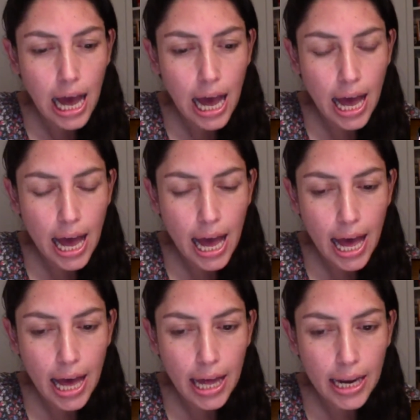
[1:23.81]

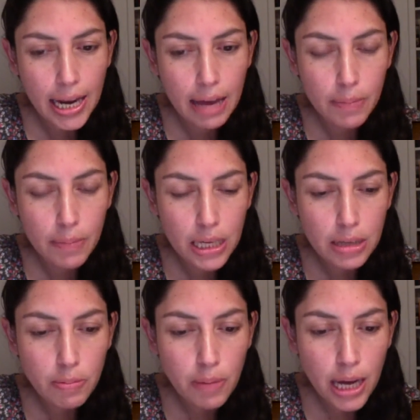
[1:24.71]
and I
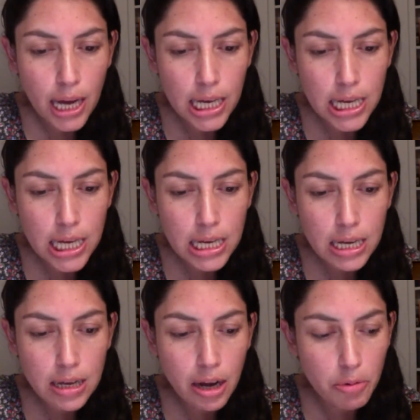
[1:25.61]
begin
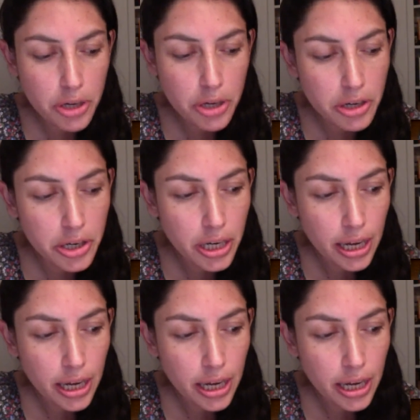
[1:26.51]
my career